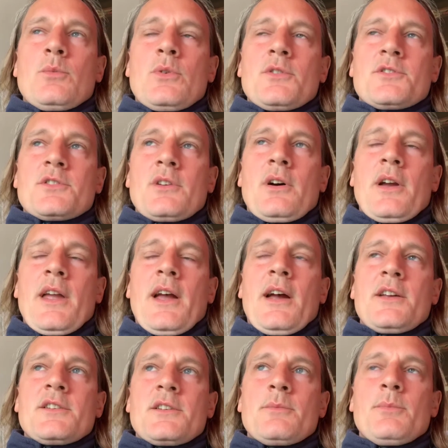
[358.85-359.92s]
was that I
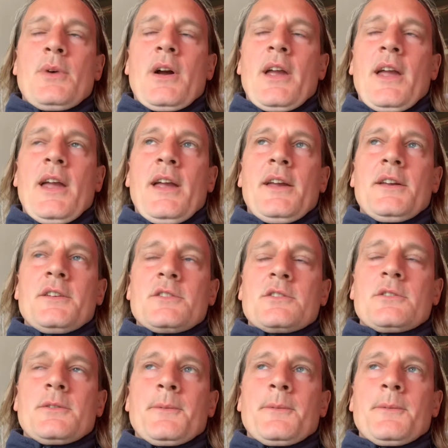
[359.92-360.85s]
had in my head.